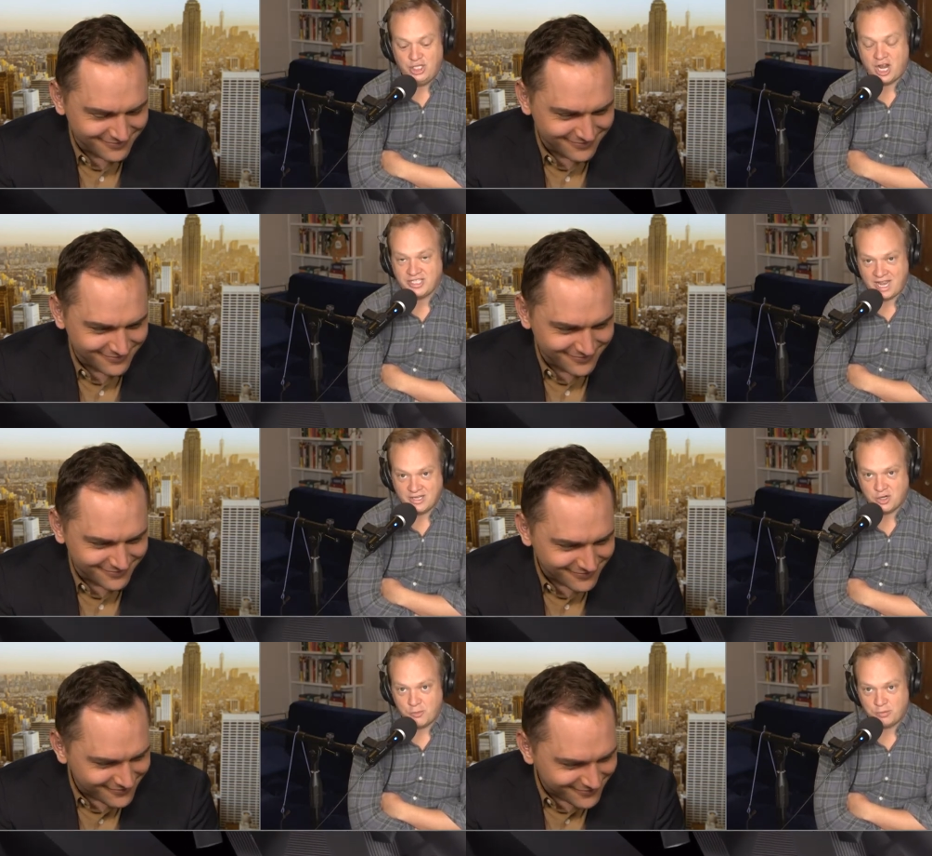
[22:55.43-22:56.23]
Speaker 1: just
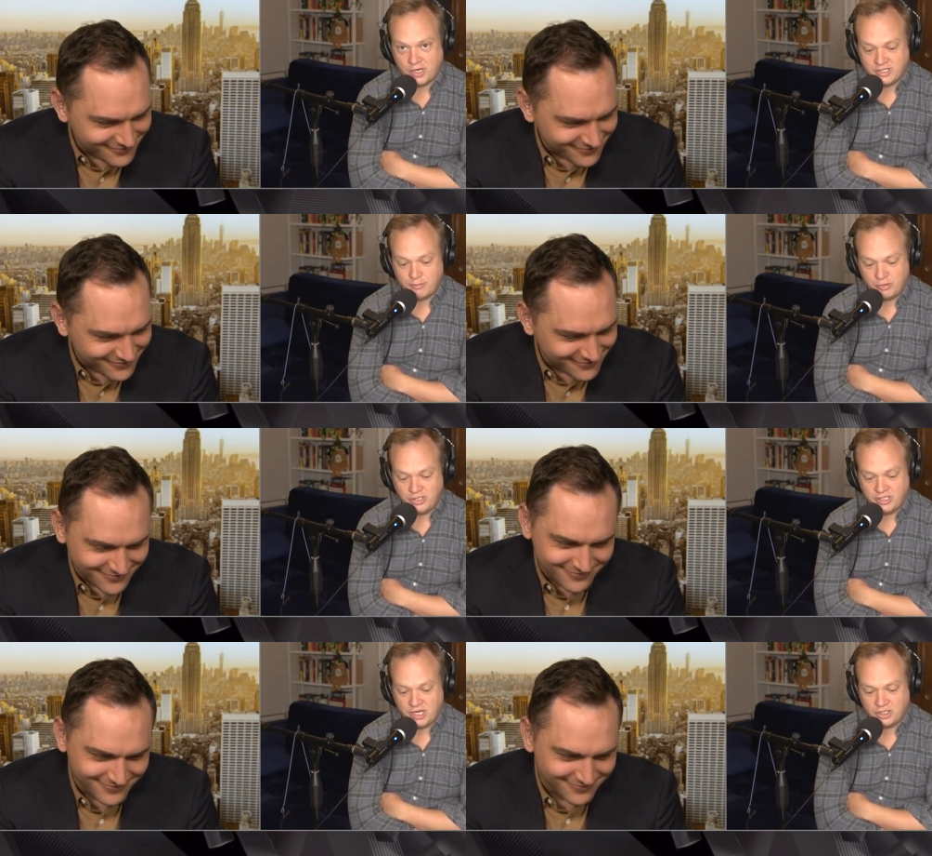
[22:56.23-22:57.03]
as home price
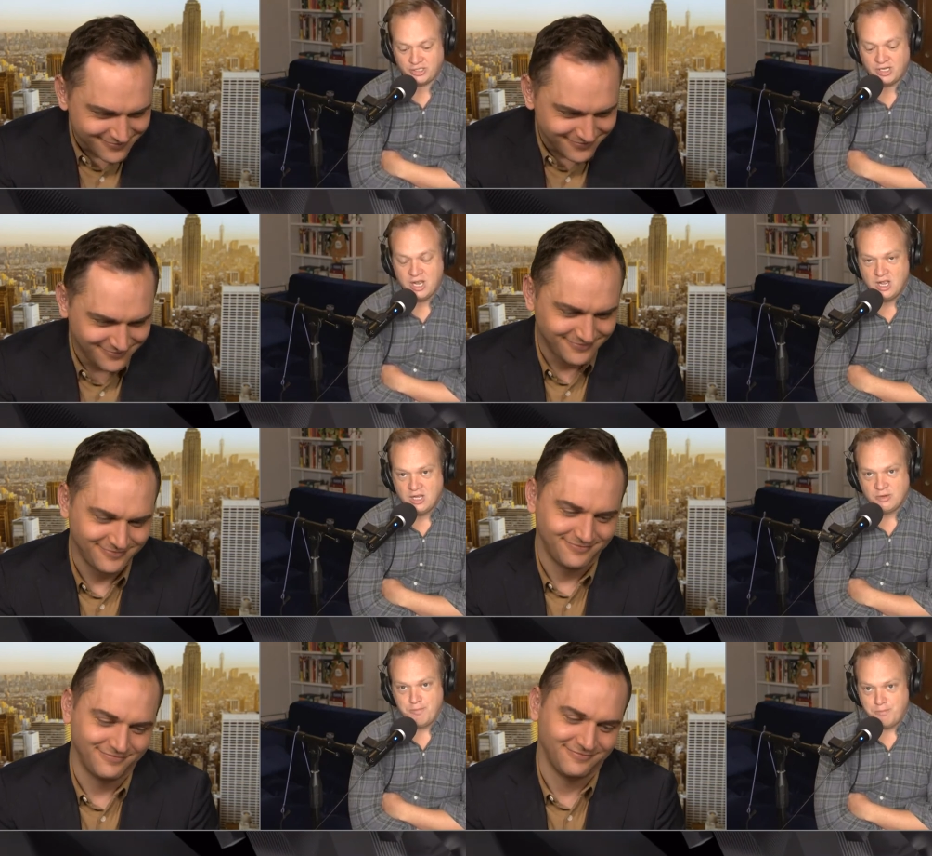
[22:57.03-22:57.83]
appreciation
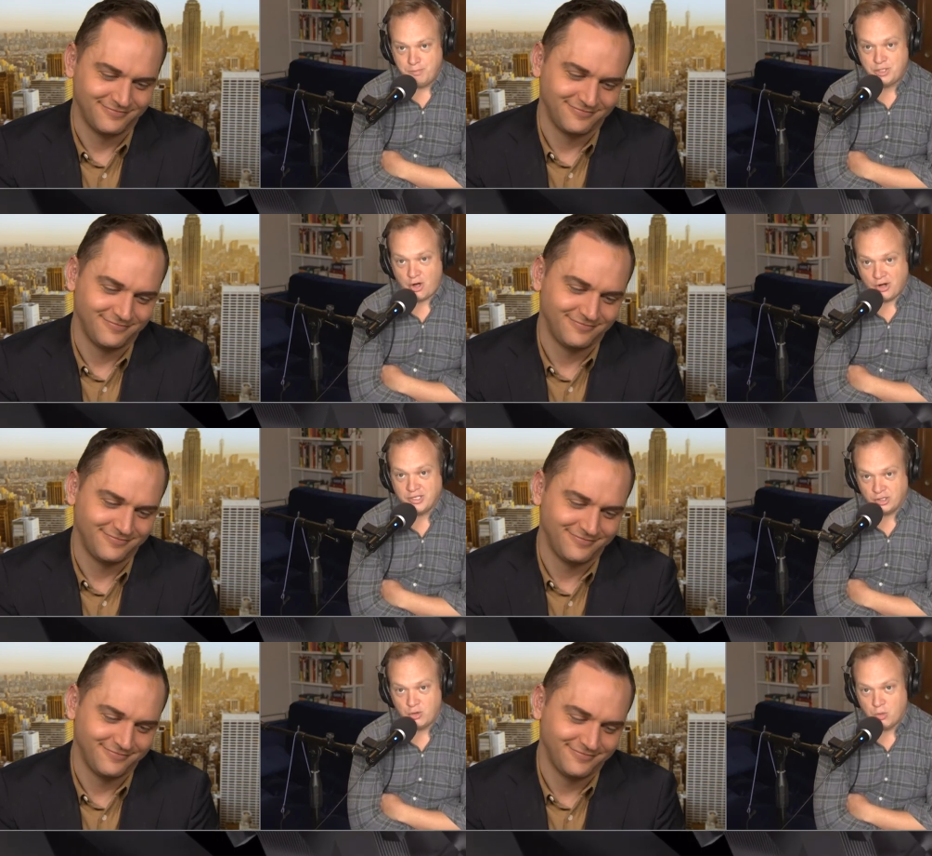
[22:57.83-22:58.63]

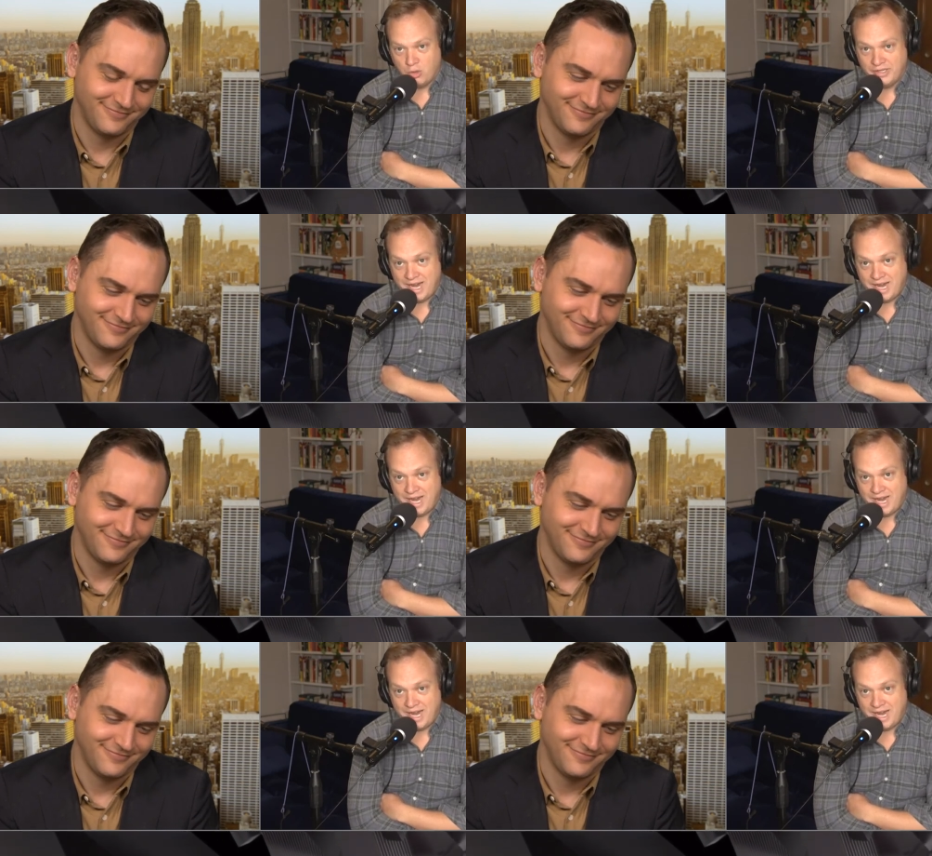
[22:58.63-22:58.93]
started to cool.